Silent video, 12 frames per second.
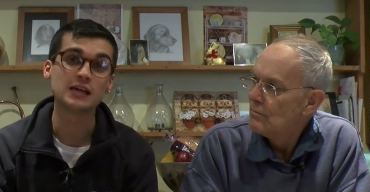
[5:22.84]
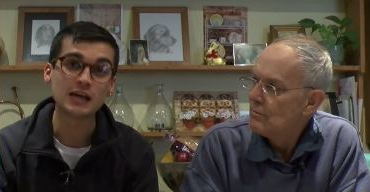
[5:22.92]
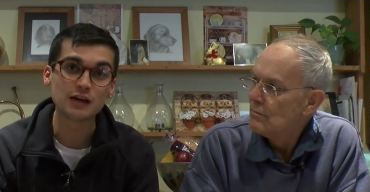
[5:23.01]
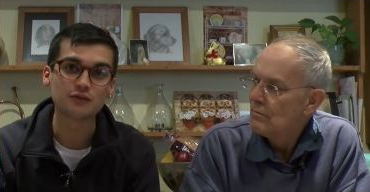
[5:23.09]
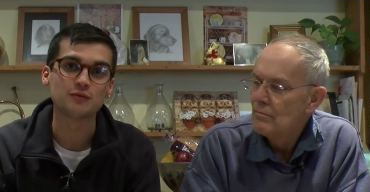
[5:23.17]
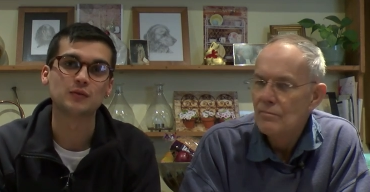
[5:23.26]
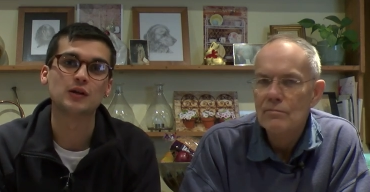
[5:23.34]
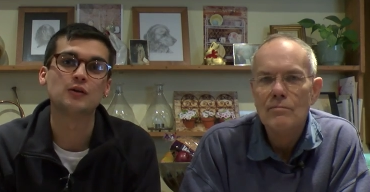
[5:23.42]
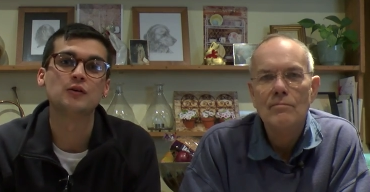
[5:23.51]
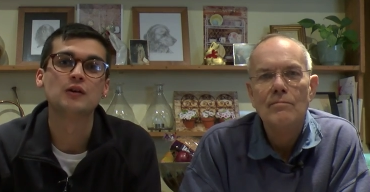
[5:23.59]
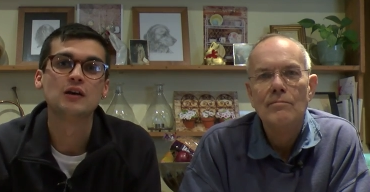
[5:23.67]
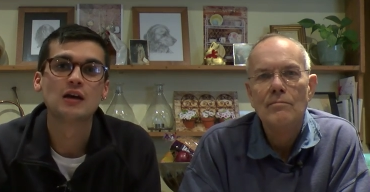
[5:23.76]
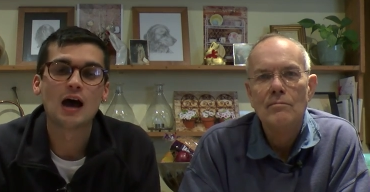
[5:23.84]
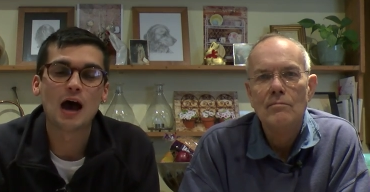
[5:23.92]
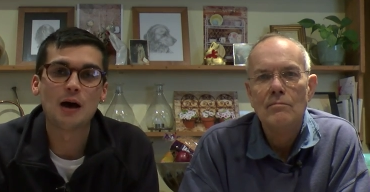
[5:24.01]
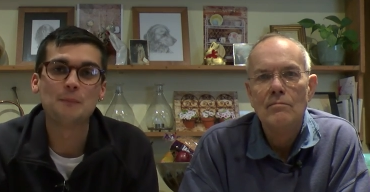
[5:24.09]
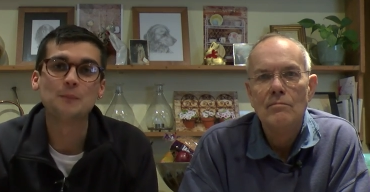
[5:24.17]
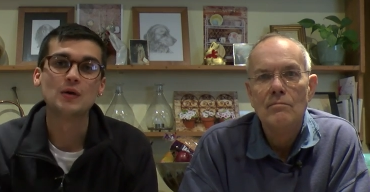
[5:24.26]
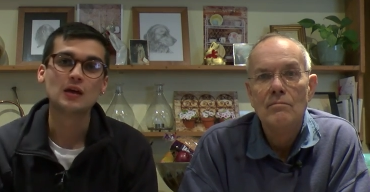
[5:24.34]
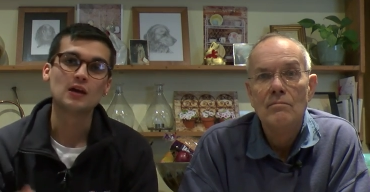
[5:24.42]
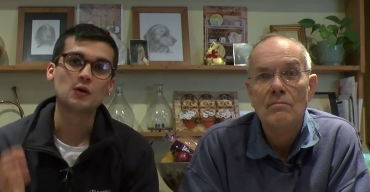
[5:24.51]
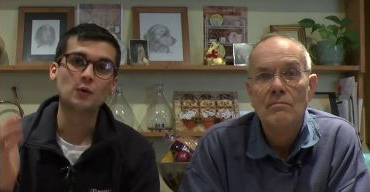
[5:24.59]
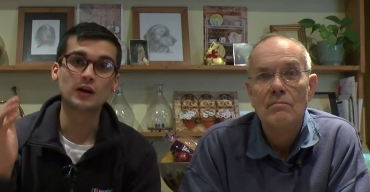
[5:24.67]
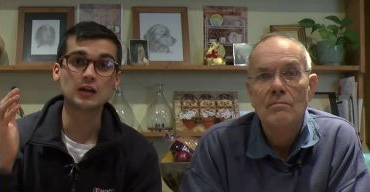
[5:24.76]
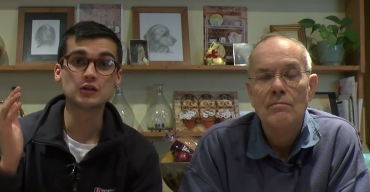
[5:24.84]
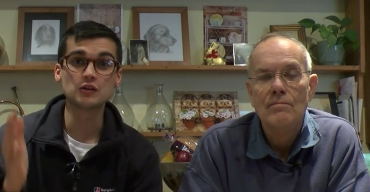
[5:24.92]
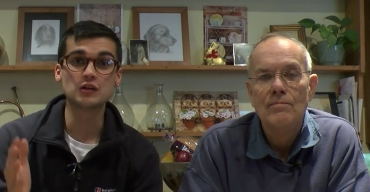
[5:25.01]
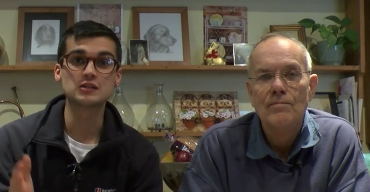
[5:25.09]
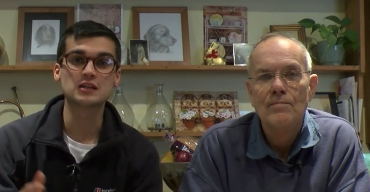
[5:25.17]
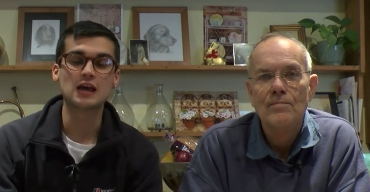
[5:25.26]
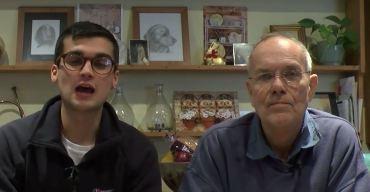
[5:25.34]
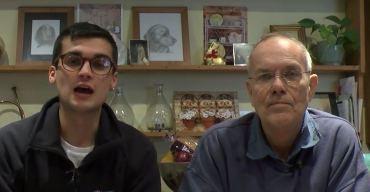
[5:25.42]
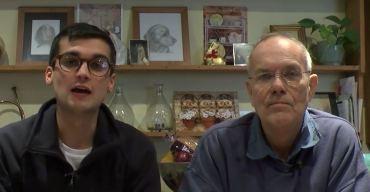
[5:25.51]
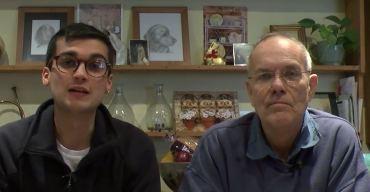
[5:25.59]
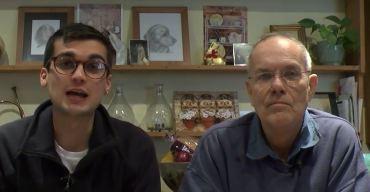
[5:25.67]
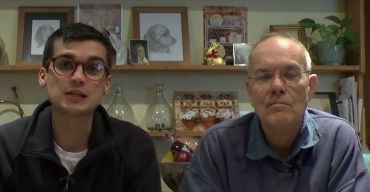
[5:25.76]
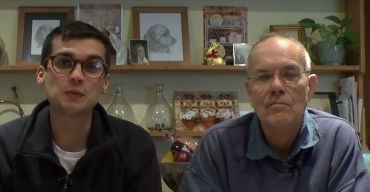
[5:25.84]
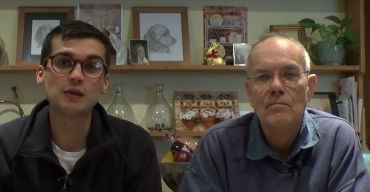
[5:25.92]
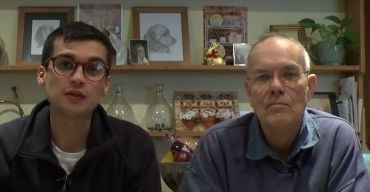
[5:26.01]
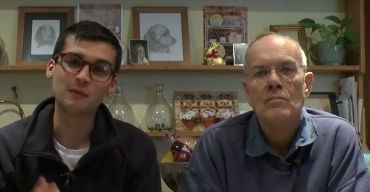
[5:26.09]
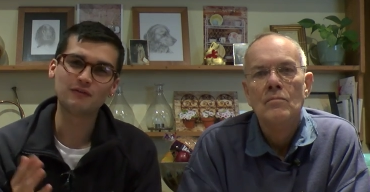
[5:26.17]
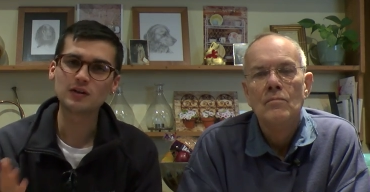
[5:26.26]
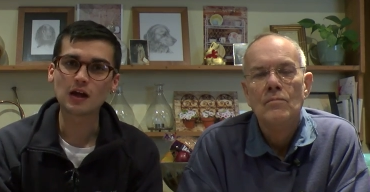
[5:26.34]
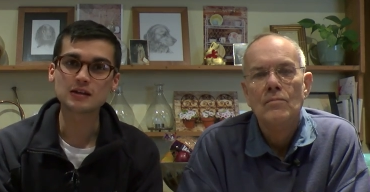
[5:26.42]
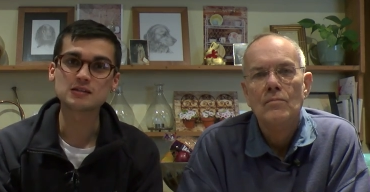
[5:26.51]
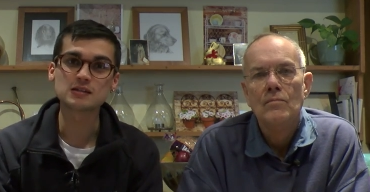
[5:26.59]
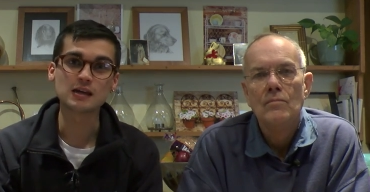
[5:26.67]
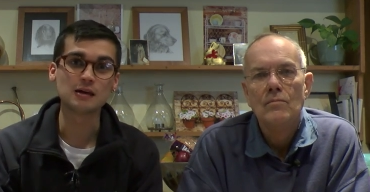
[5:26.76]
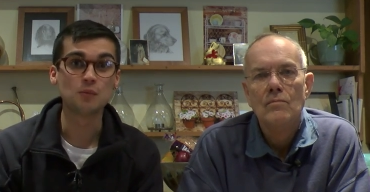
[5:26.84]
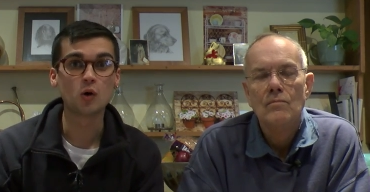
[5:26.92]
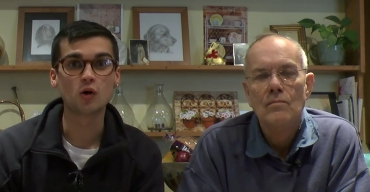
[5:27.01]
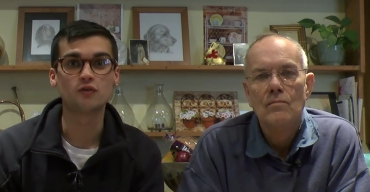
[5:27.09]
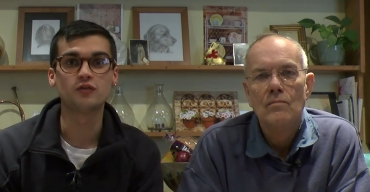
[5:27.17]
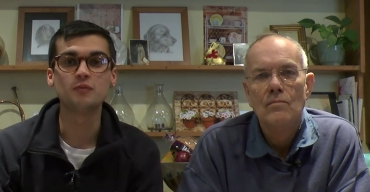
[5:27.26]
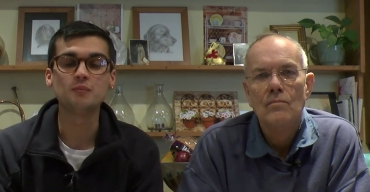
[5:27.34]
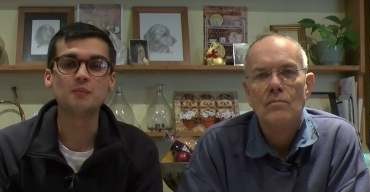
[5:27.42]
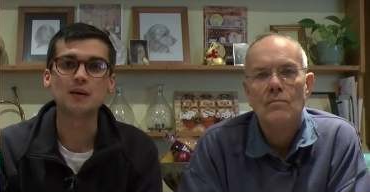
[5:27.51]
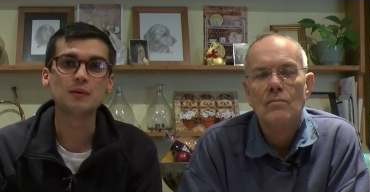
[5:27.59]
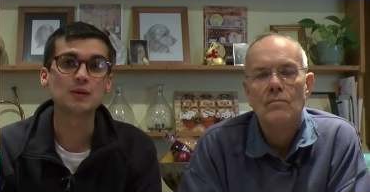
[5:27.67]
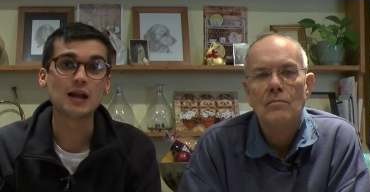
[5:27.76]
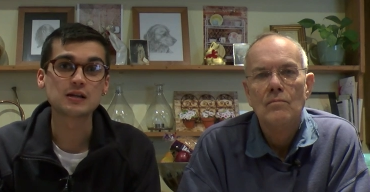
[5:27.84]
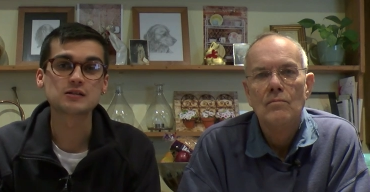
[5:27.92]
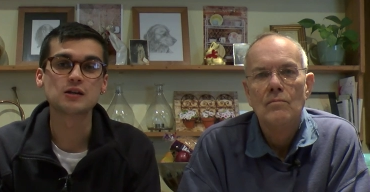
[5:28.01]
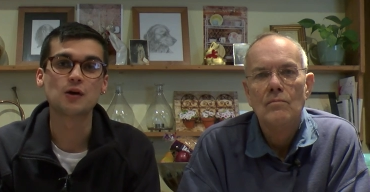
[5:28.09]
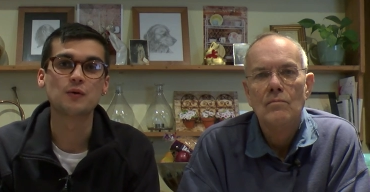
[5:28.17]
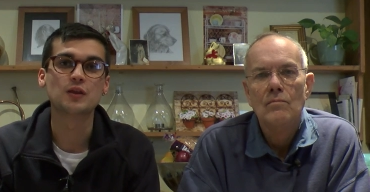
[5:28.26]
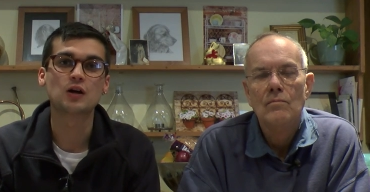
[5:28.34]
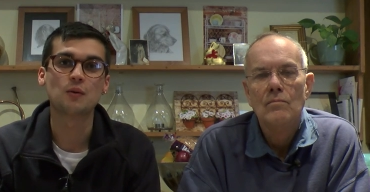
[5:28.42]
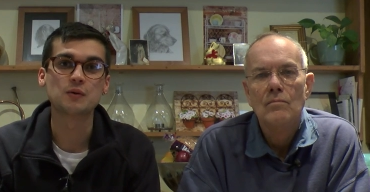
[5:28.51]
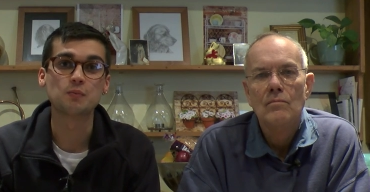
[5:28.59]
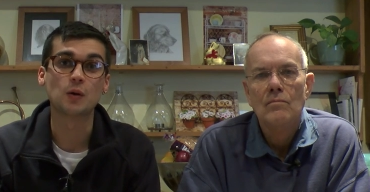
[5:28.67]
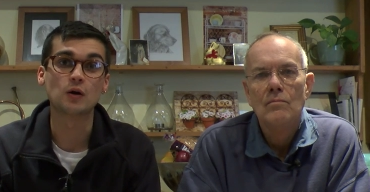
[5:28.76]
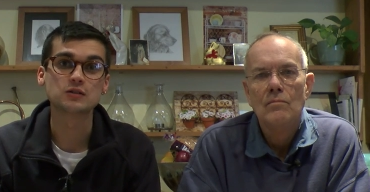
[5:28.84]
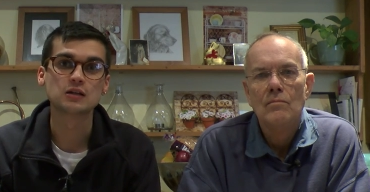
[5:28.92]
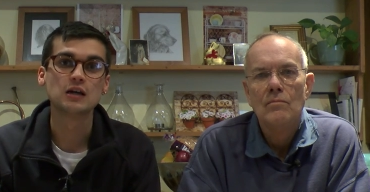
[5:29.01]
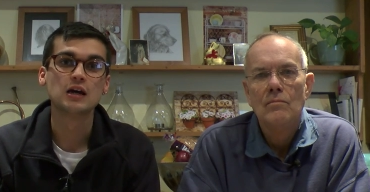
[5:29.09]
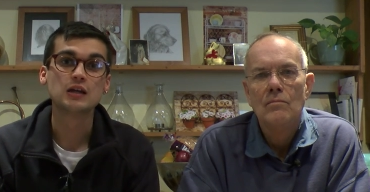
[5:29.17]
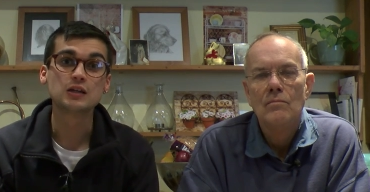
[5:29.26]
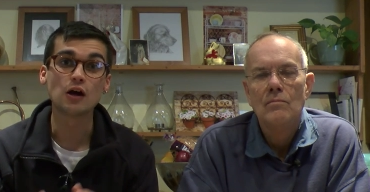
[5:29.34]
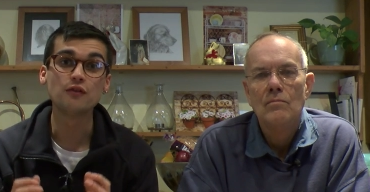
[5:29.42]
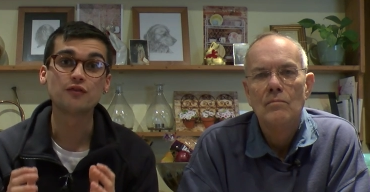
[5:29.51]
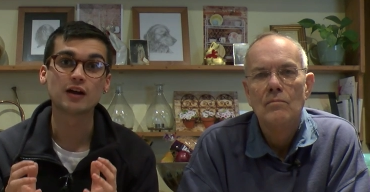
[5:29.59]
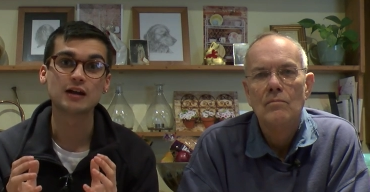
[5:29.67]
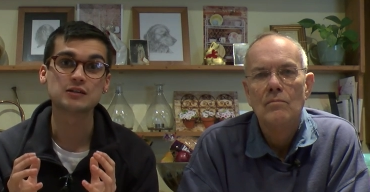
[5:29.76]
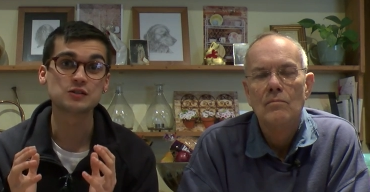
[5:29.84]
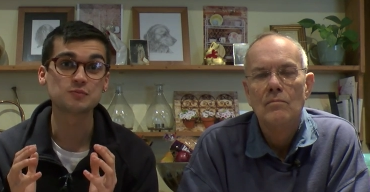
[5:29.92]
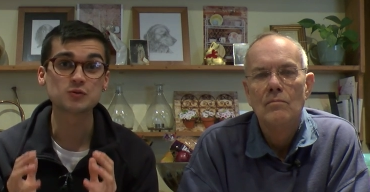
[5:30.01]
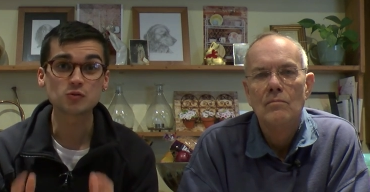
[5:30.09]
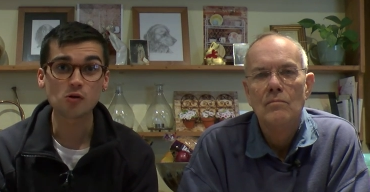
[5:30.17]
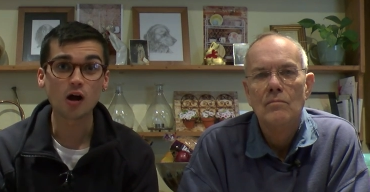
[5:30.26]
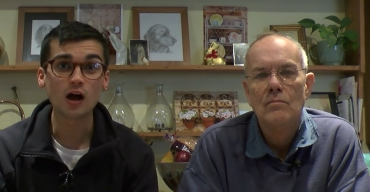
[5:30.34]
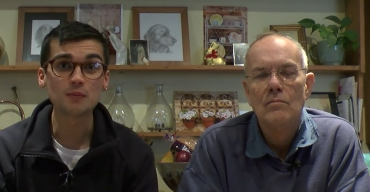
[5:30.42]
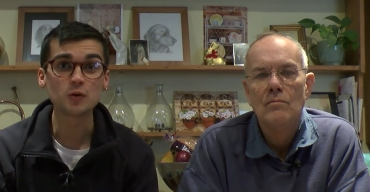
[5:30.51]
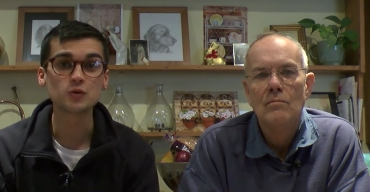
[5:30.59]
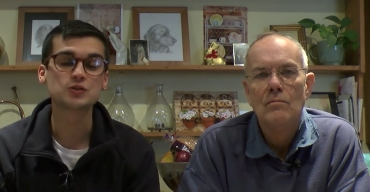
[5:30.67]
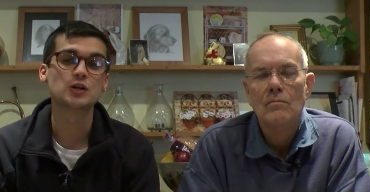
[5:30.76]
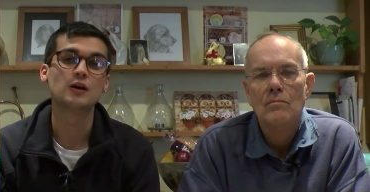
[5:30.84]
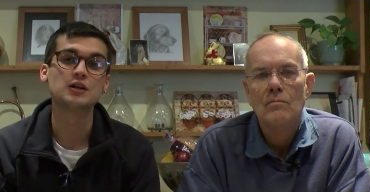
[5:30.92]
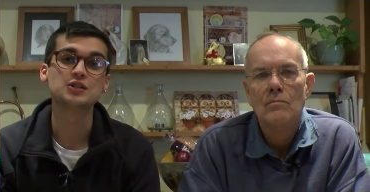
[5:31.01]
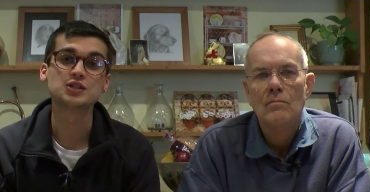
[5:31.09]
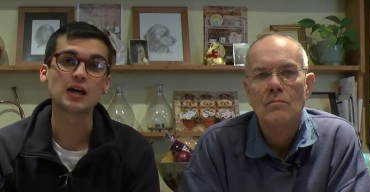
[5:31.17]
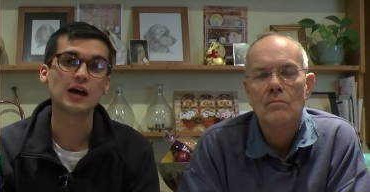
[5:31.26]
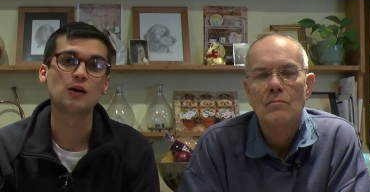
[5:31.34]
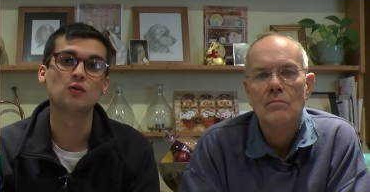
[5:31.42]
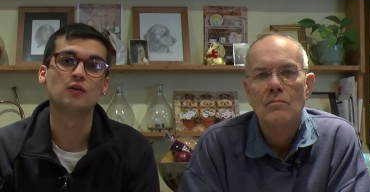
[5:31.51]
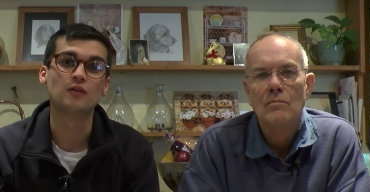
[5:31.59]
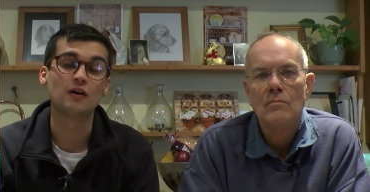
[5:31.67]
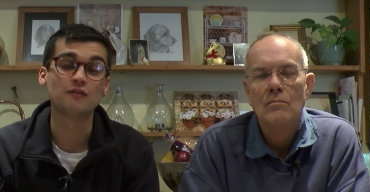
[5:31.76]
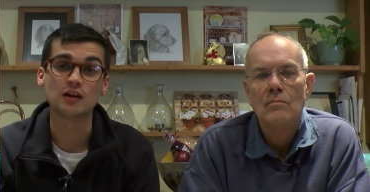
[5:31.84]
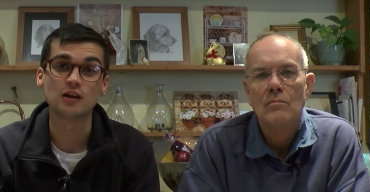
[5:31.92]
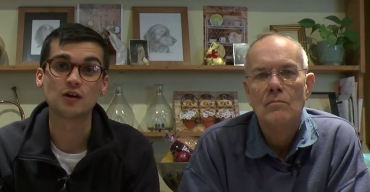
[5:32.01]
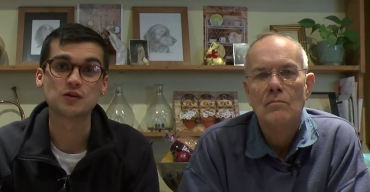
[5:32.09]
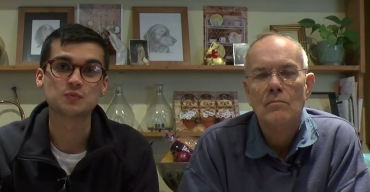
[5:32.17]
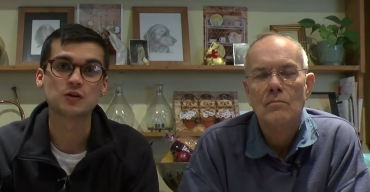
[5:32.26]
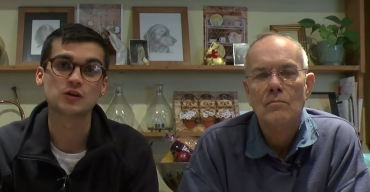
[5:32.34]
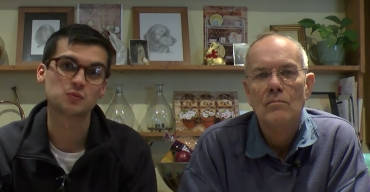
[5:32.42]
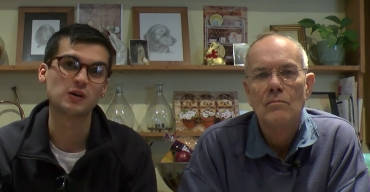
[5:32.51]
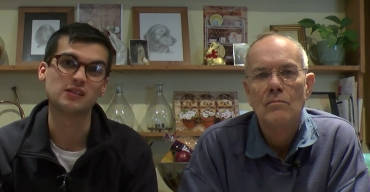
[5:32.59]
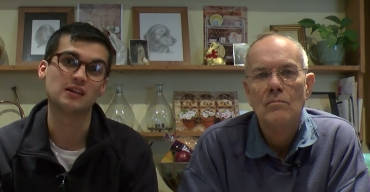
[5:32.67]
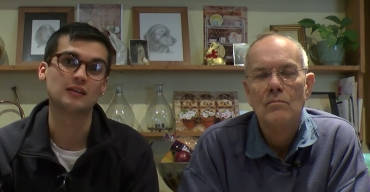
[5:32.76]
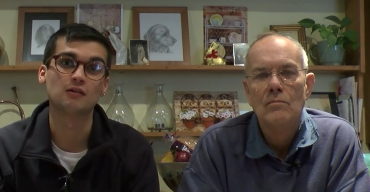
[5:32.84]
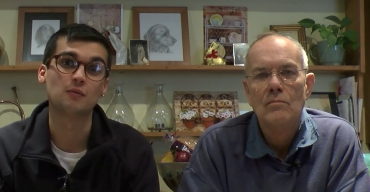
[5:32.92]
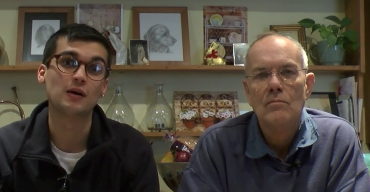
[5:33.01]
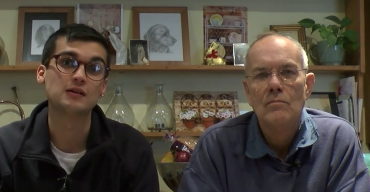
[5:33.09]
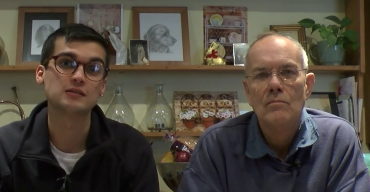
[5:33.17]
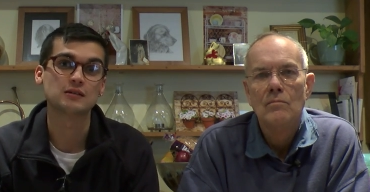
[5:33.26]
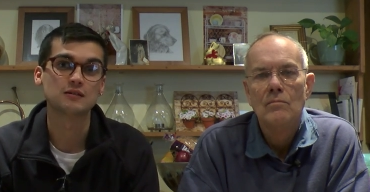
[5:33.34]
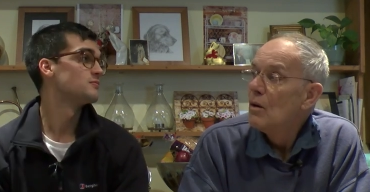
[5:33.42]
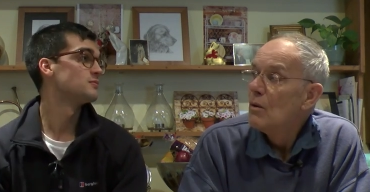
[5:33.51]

Speaker 1: to hear from you. Um, we're going to do this uh, next month. If you'd like to see it more often, maybe let us know in the comment box. Don't forget to subscribe also and share all of our videos because we think they're amazing.